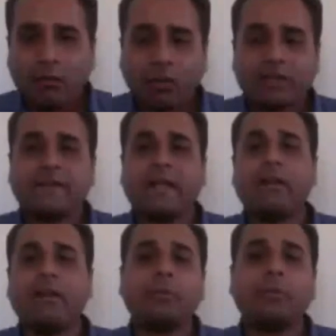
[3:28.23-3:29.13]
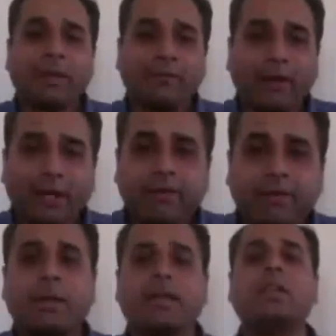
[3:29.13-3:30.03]
What he said was, my wife
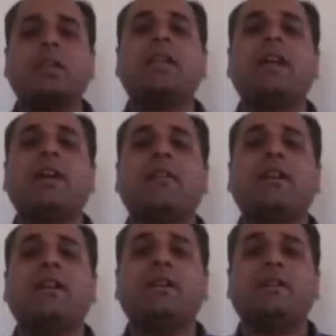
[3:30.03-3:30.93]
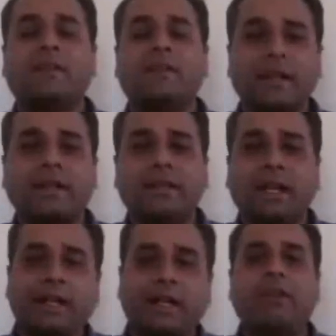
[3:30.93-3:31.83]
and my colleague have said
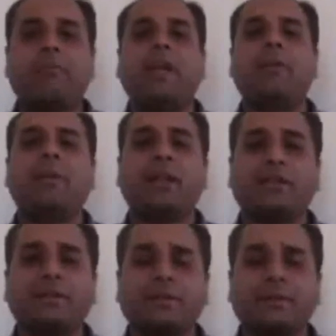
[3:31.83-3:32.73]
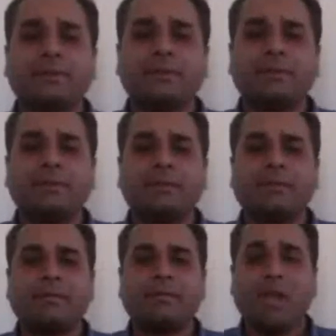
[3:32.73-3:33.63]
that I have bad breath.
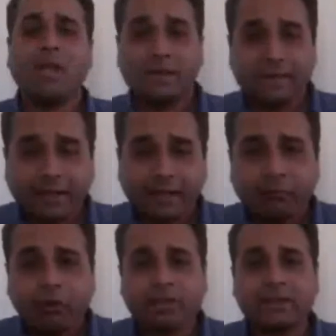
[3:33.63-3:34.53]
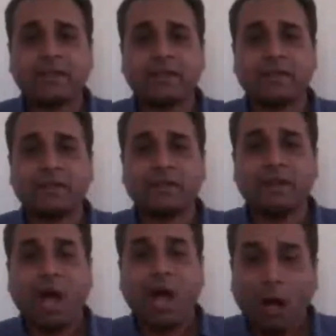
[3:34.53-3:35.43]
Second, what he says
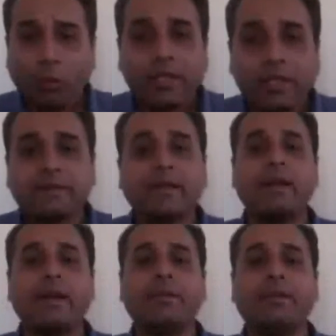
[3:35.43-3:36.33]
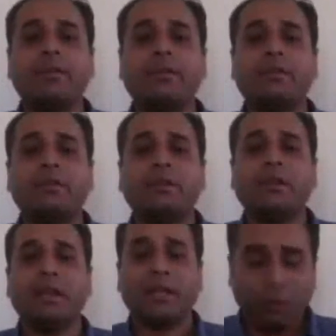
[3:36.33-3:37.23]
is how he said.
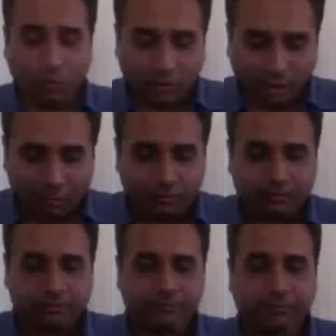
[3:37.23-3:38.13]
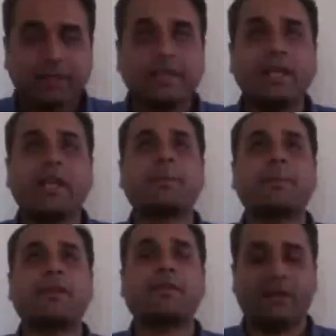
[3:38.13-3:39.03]
He looked down. He
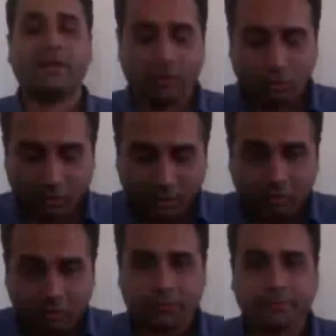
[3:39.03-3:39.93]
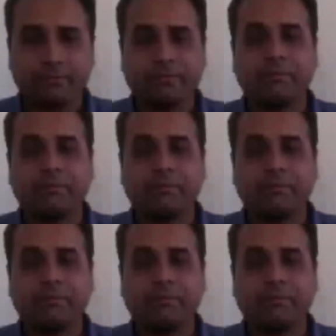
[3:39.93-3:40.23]
expressed. He looked down.